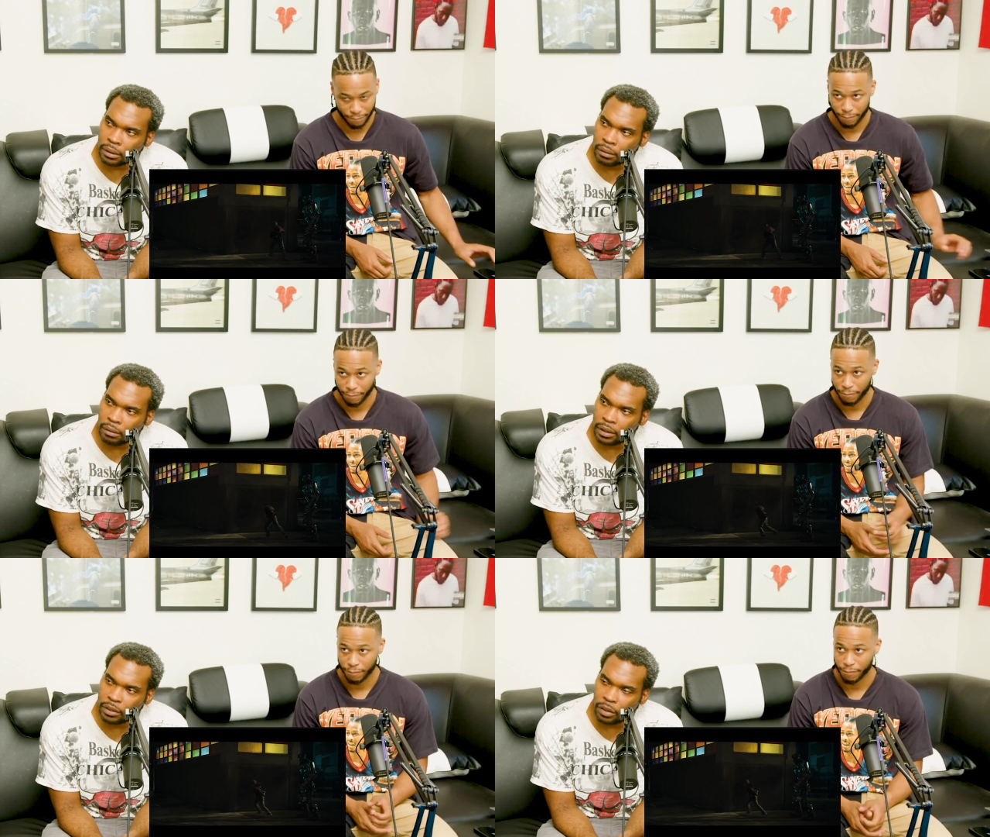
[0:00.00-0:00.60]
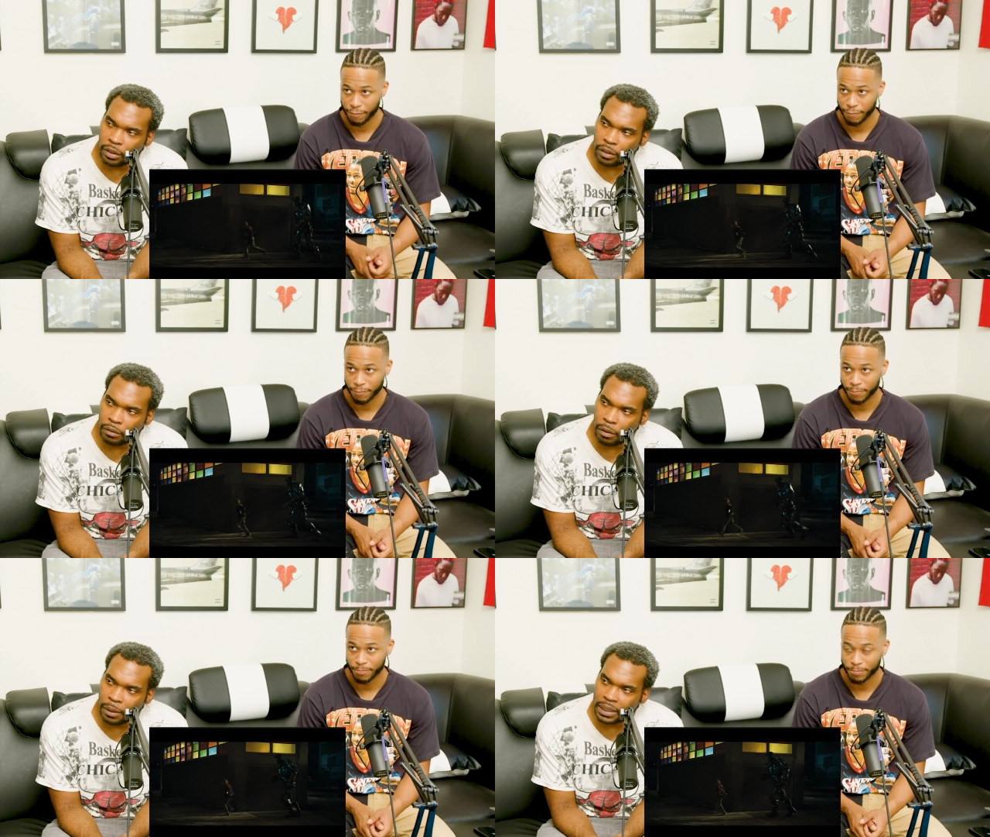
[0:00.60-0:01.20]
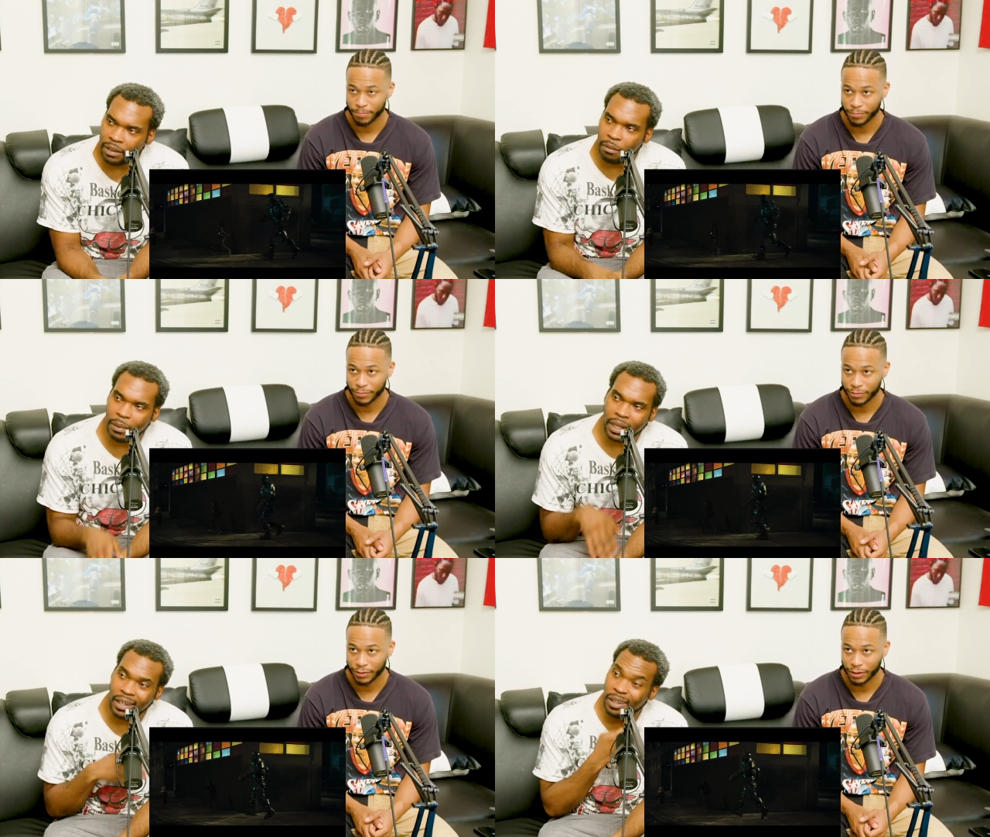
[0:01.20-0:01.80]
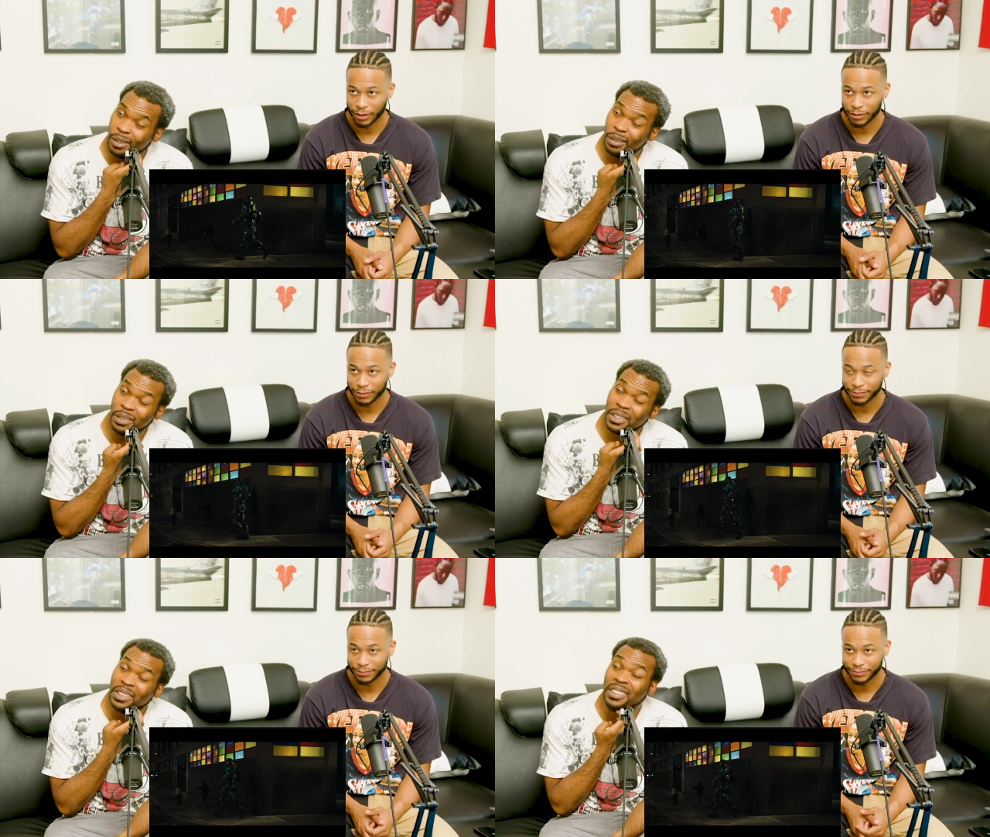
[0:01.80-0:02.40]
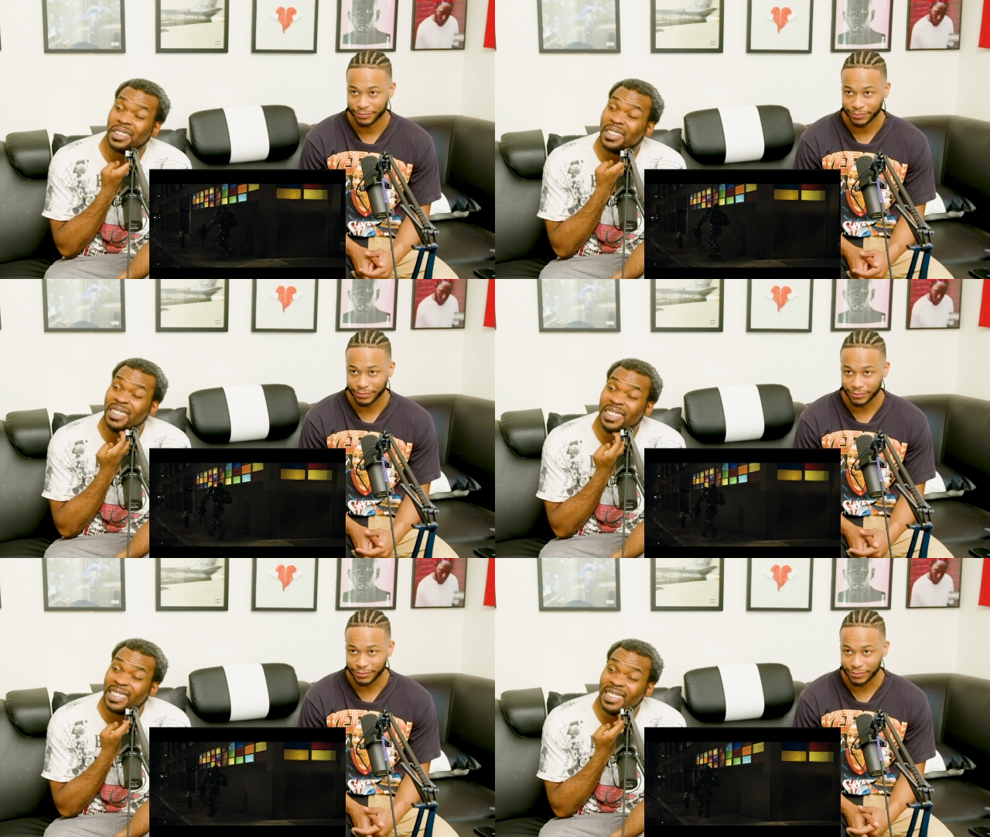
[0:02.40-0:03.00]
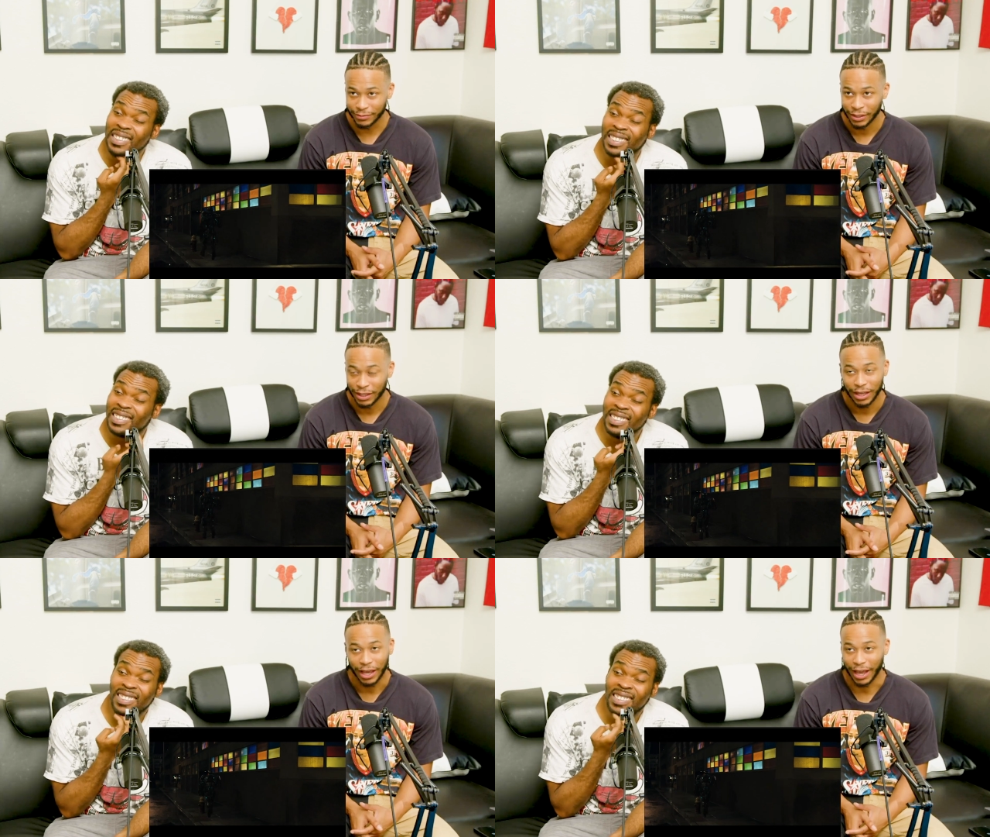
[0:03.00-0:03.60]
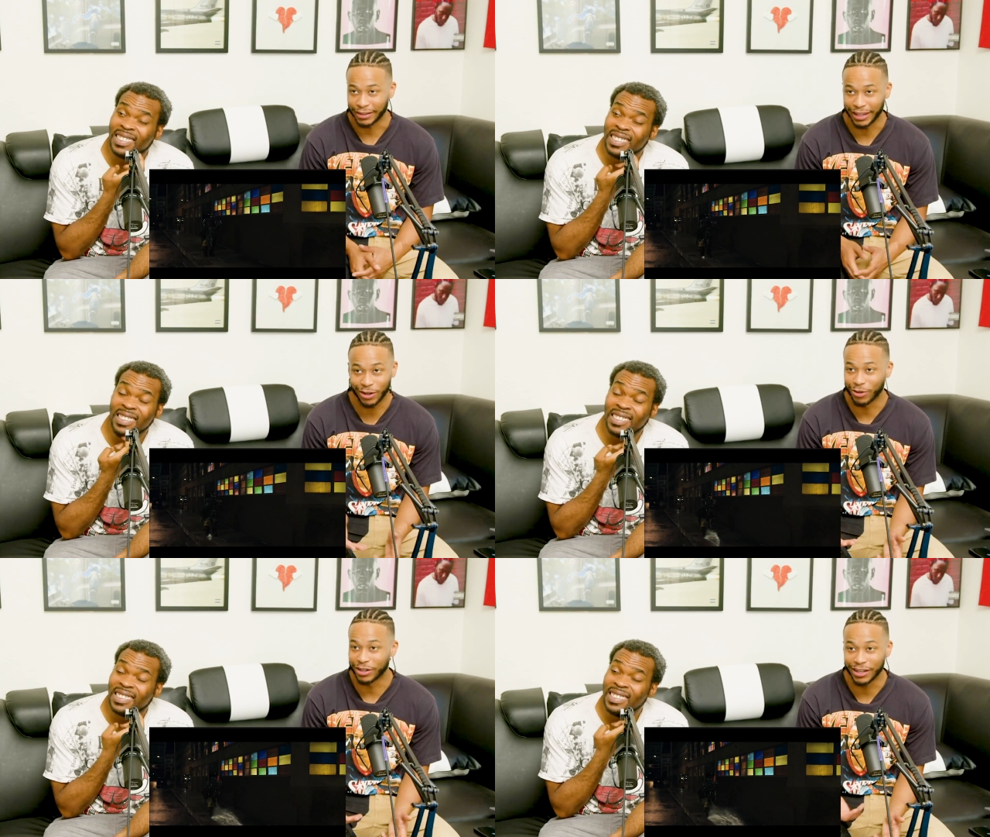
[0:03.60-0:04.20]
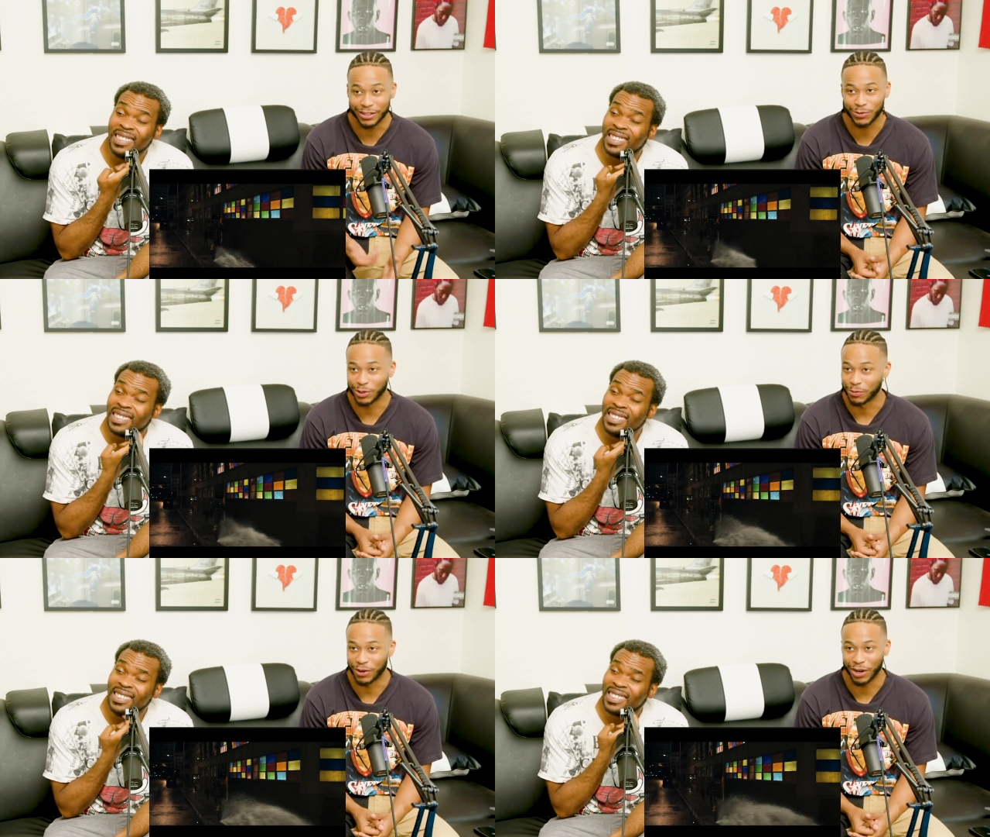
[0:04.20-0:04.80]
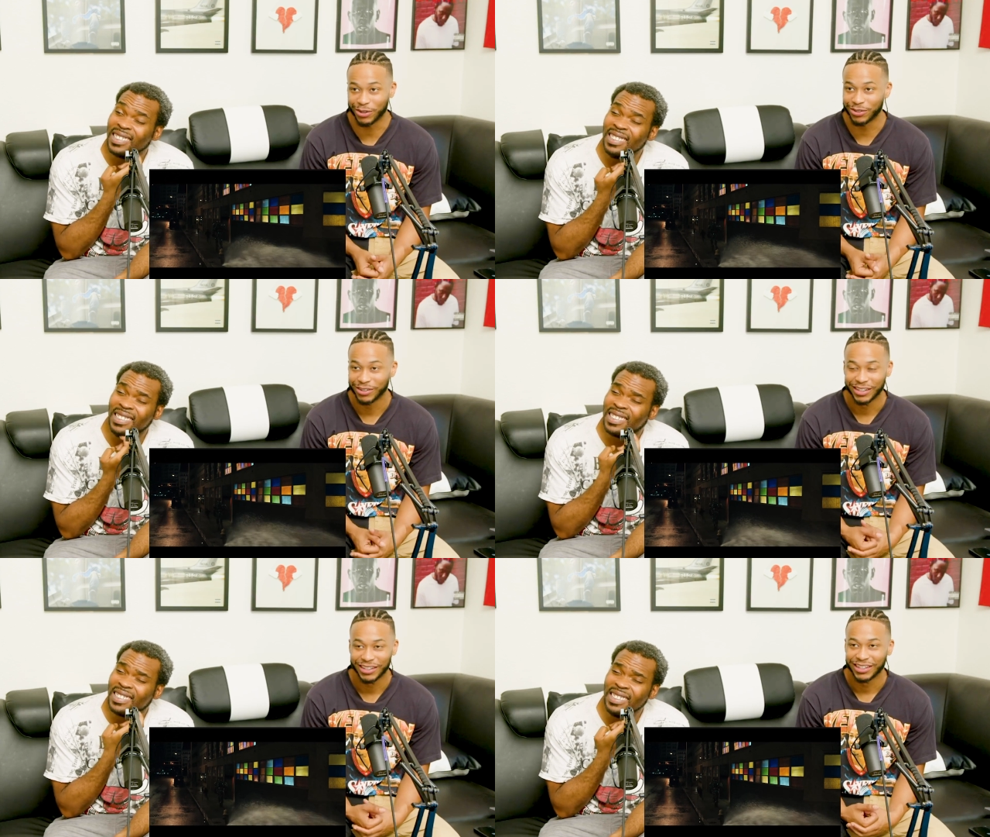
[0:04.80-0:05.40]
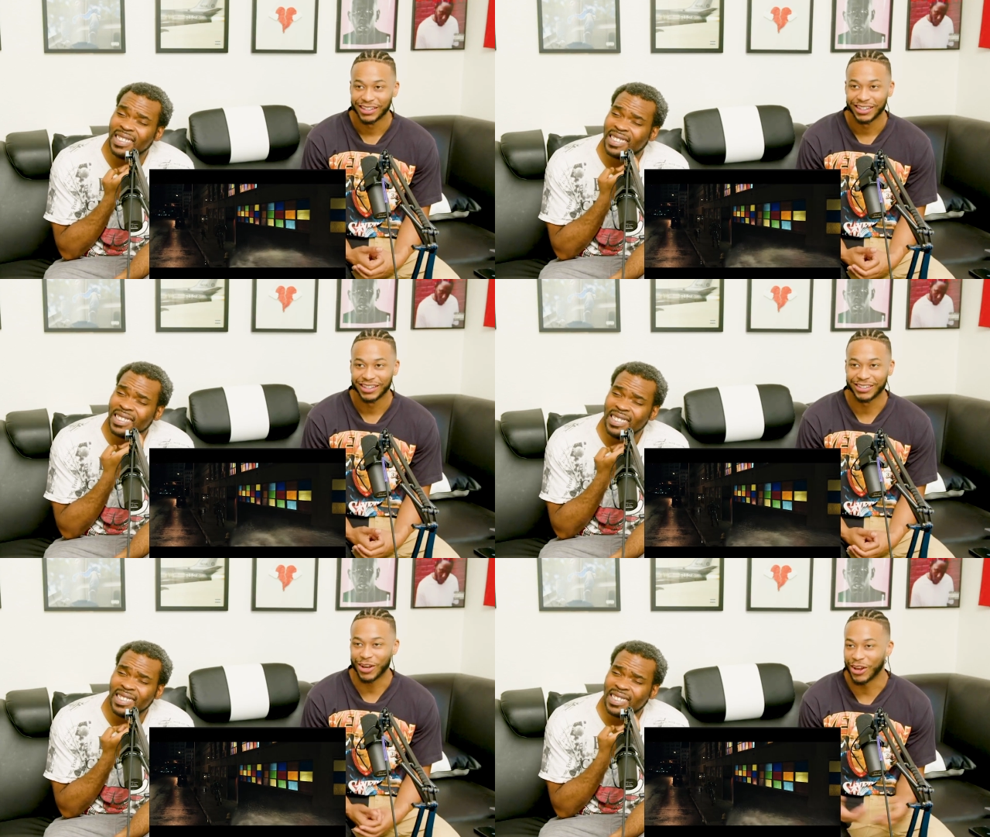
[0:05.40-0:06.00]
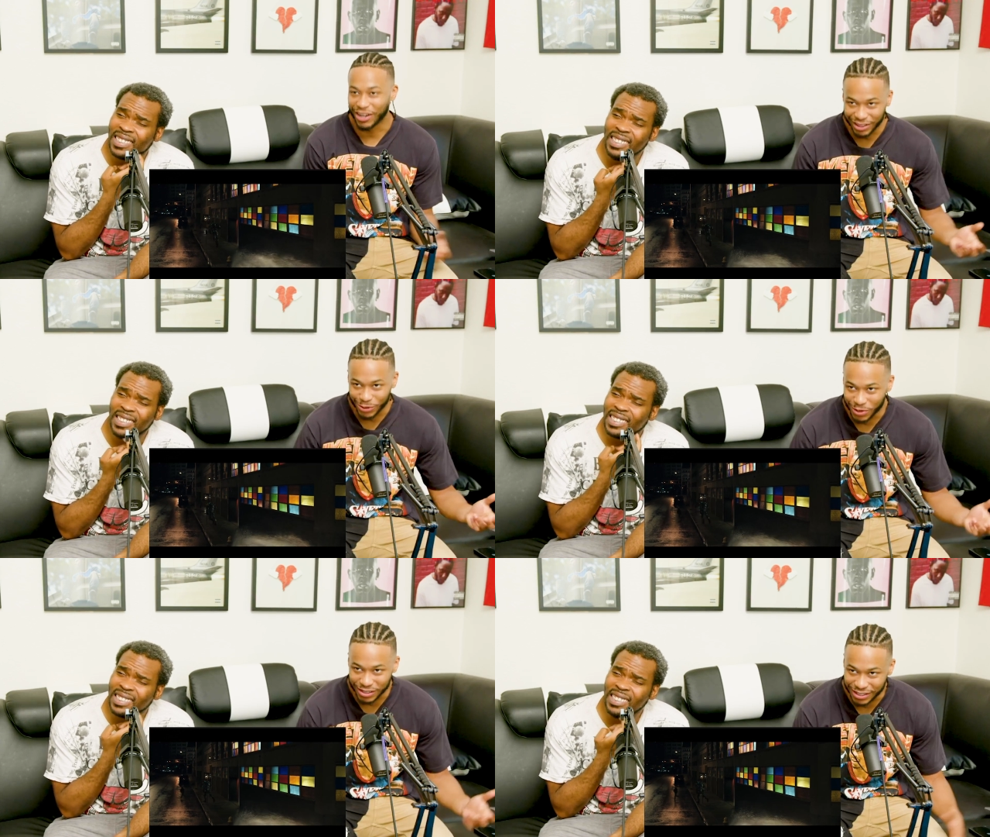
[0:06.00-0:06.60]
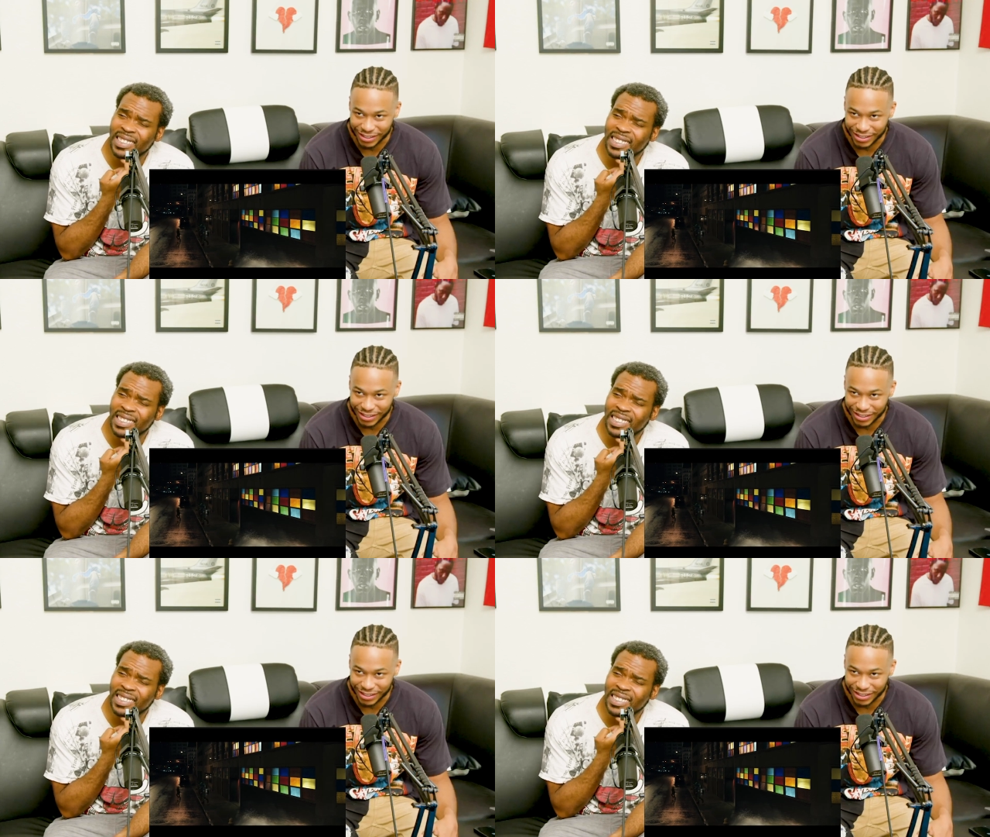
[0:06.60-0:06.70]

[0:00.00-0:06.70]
Speaker 1: Wait, so robots have a mind of their own?
Speaker 2: I think only this one, bro. Because all the other ones is